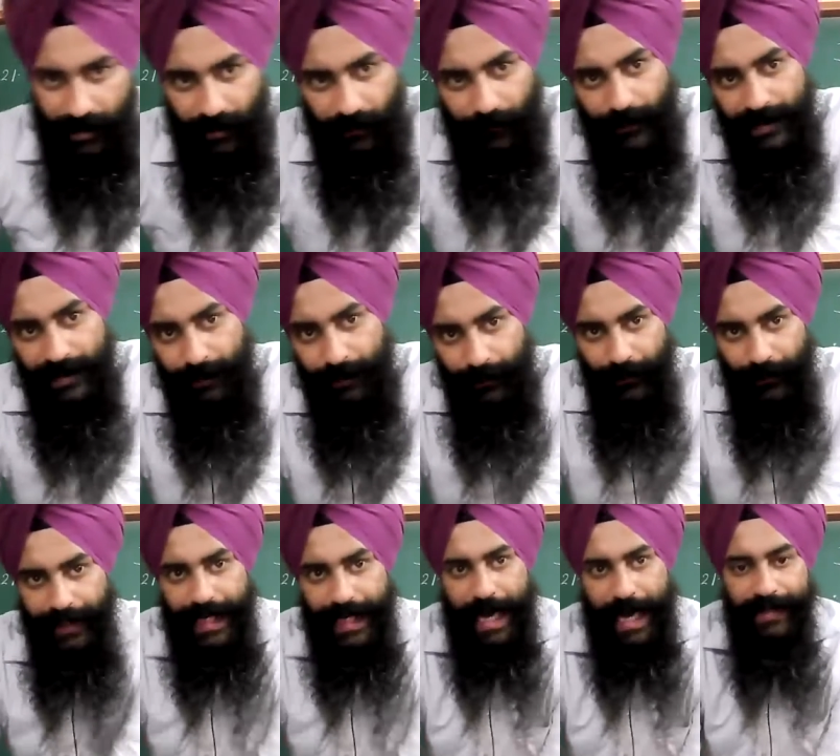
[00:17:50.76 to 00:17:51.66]
the difference
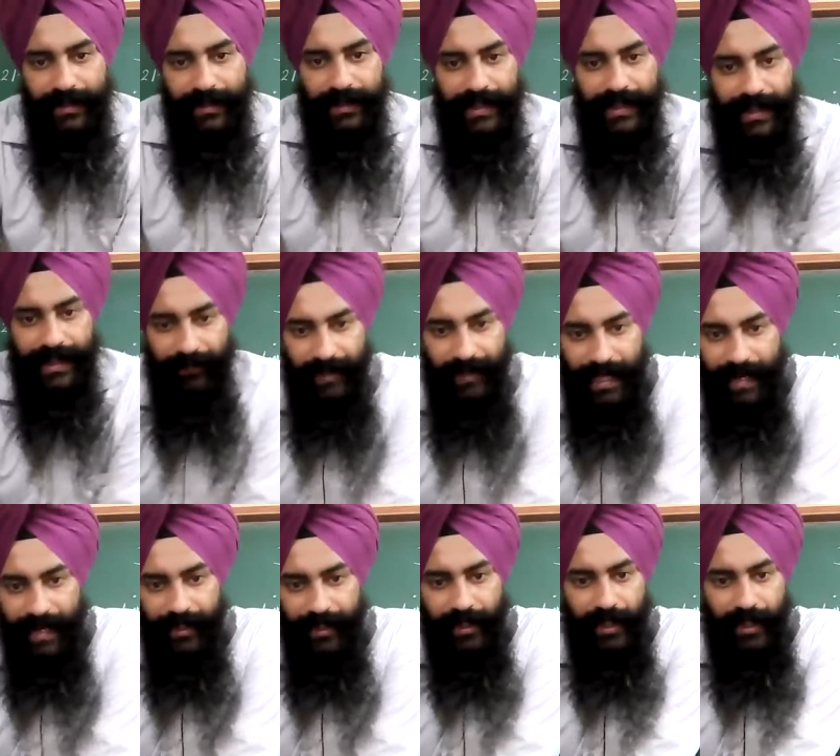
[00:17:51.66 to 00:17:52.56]
between as a civil
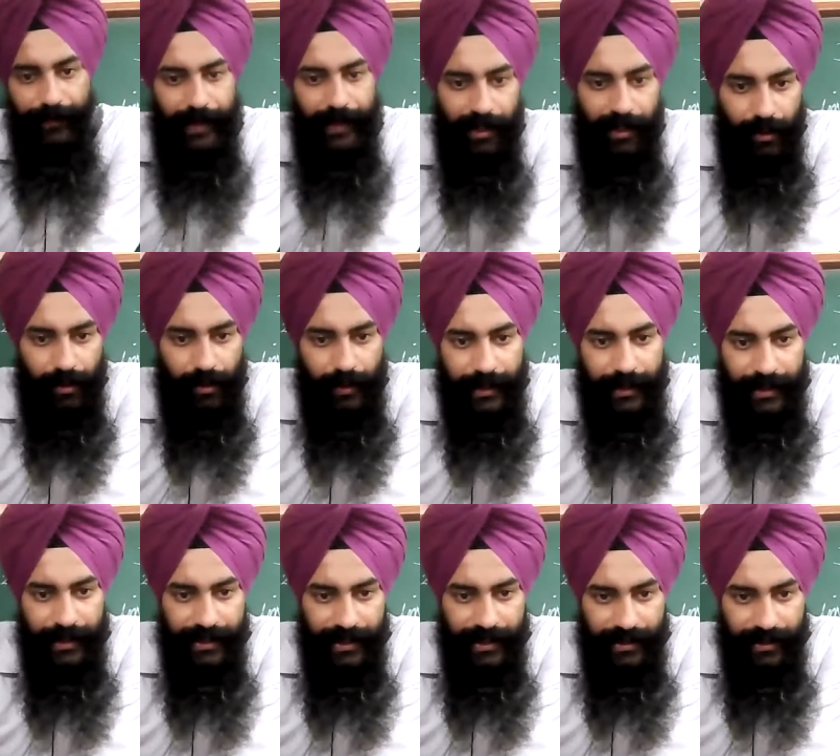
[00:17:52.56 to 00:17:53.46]
and a criminal
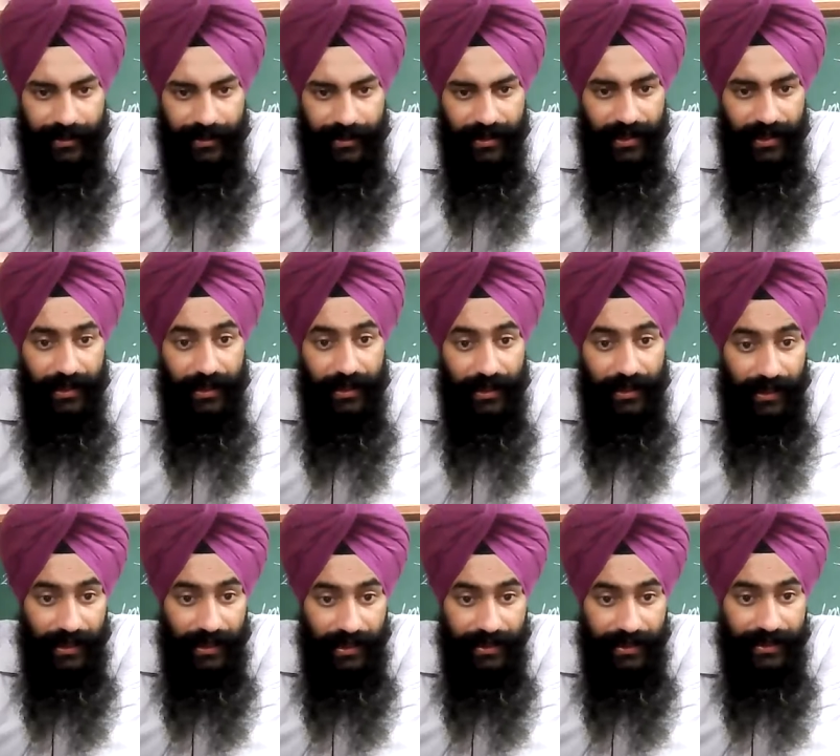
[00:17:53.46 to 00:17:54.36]
cases?
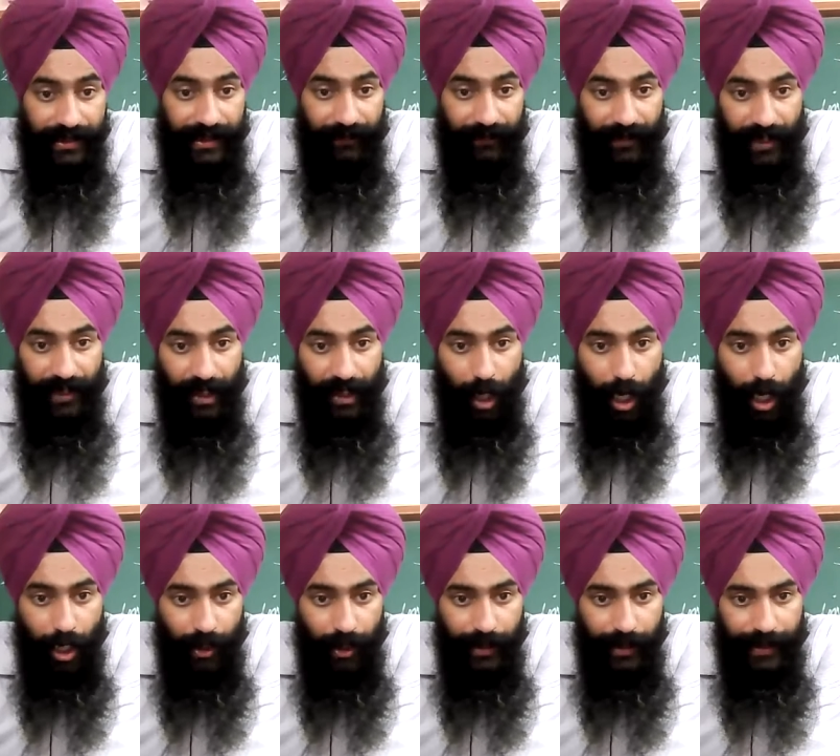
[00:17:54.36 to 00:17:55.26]
Civil
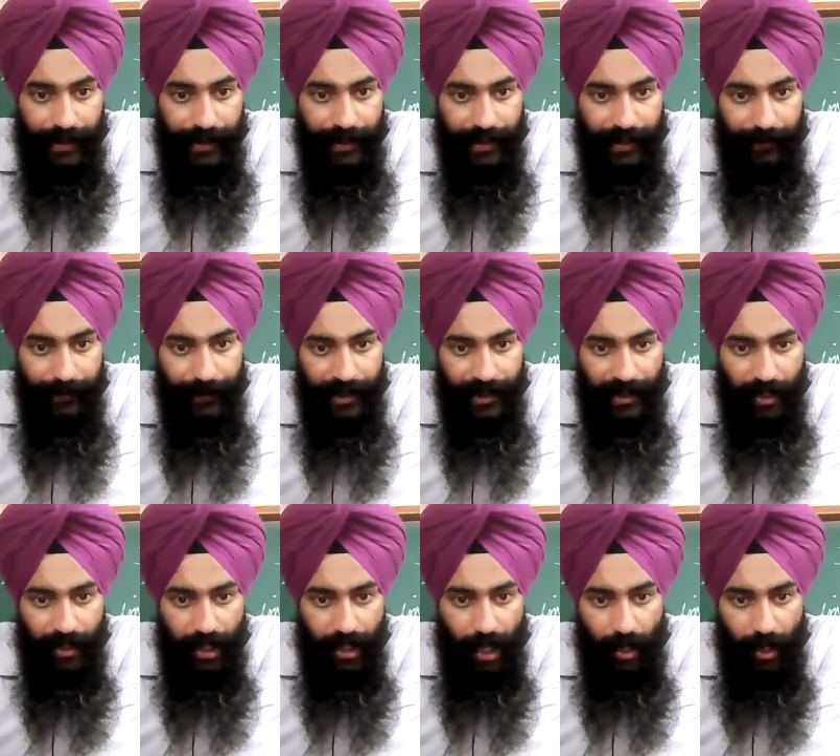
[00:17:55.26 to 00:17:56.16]
law, criminal
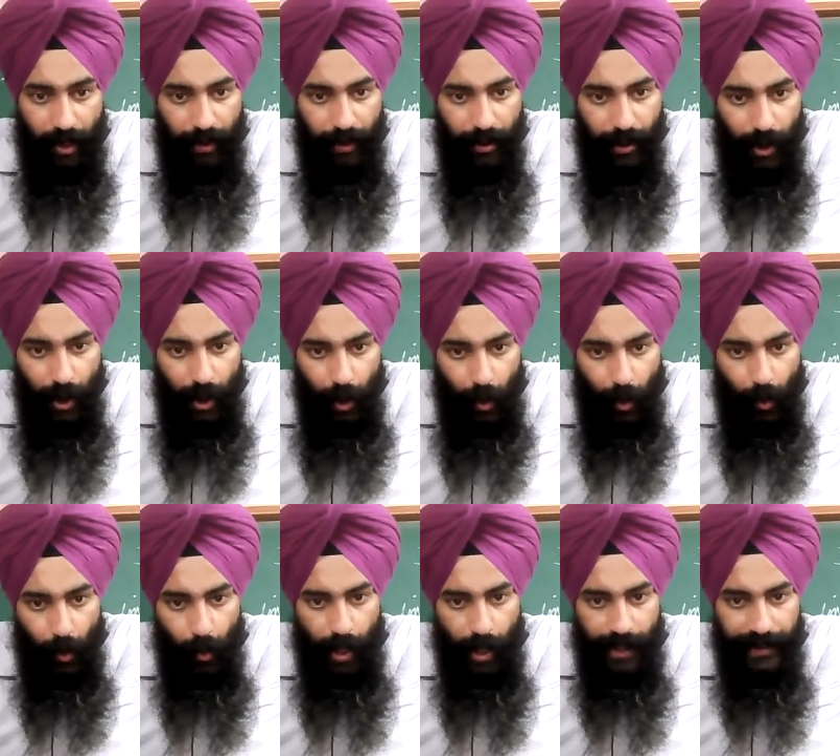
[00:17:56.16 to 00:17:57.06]
law.
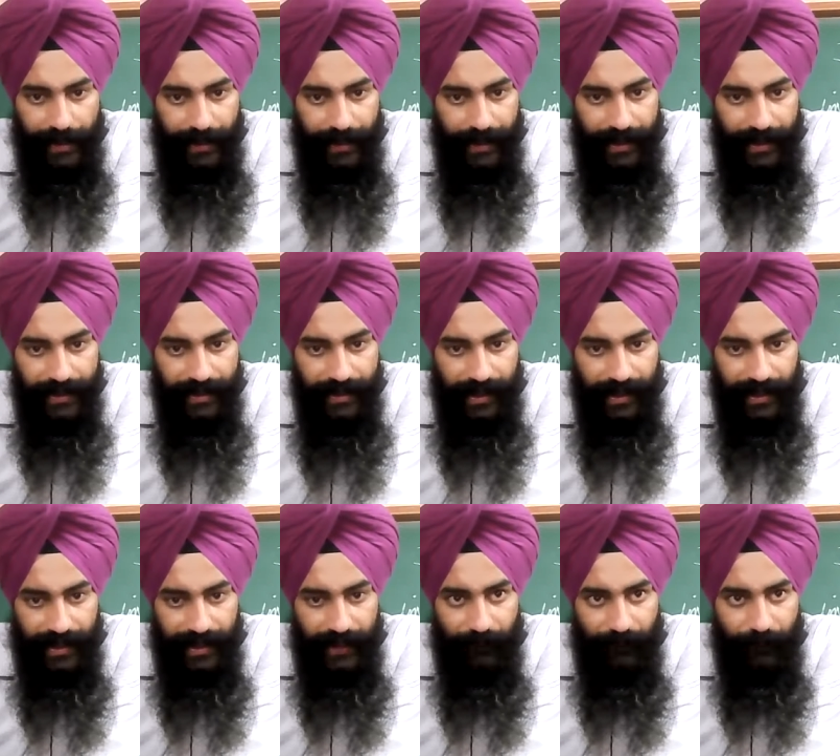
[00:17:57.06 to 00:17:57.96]
What is the
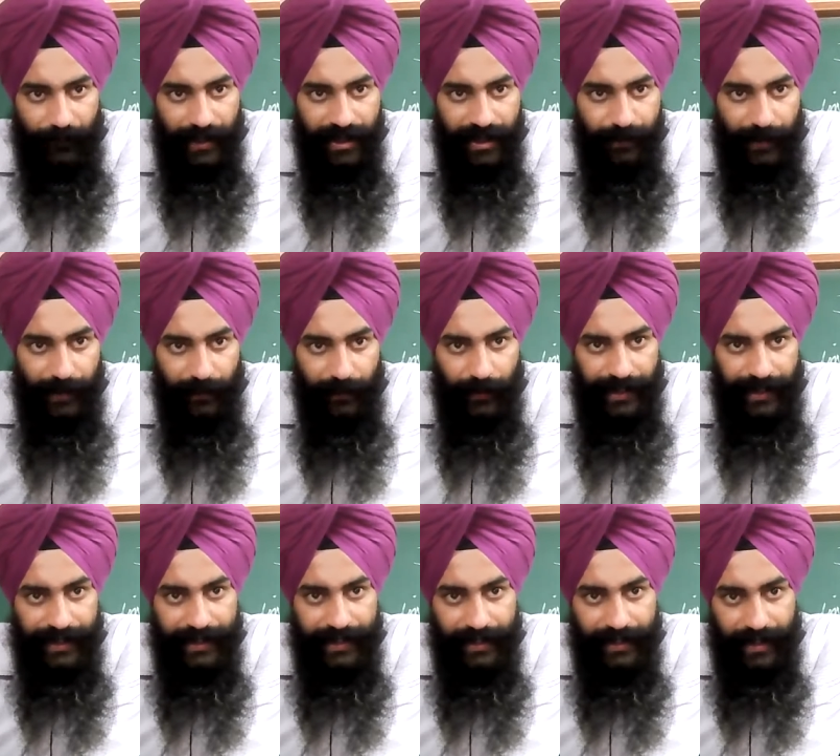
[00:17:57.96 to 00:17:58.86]
difference
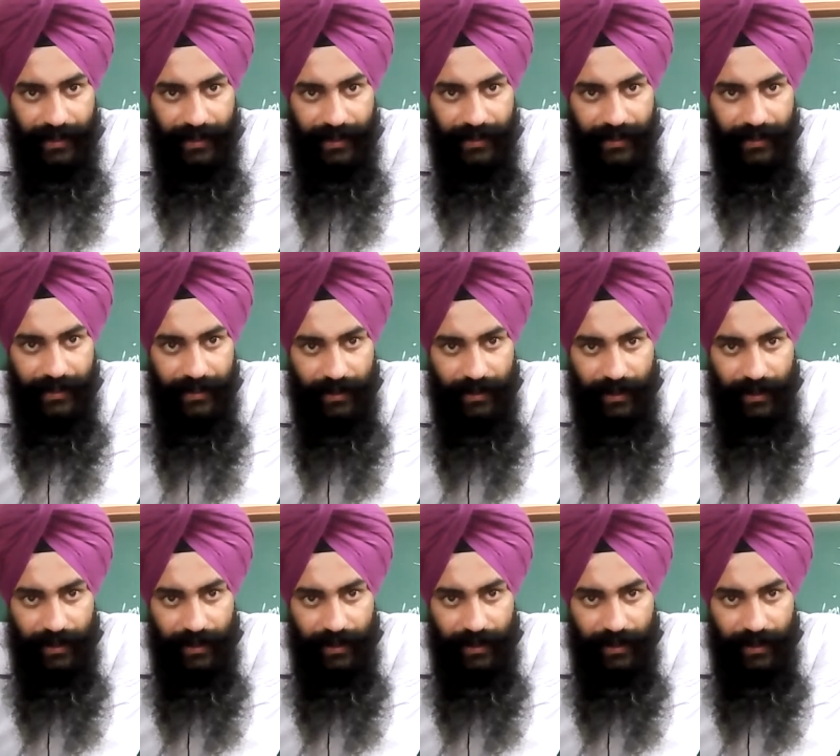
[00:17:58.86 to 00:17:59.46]
between the